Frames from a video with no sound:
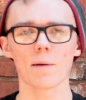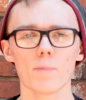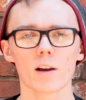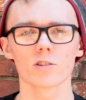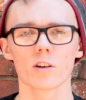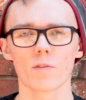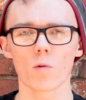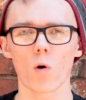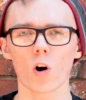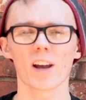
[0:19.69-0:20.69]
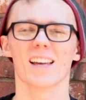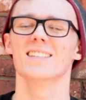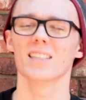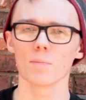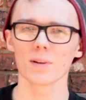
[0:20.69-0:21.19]
Captain America Civil War is
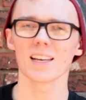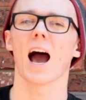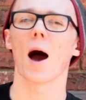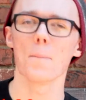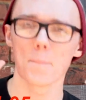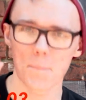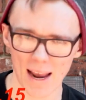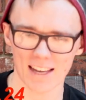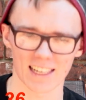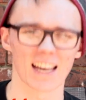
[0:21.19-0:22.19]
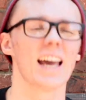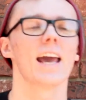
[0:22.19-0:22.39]
simply amazing.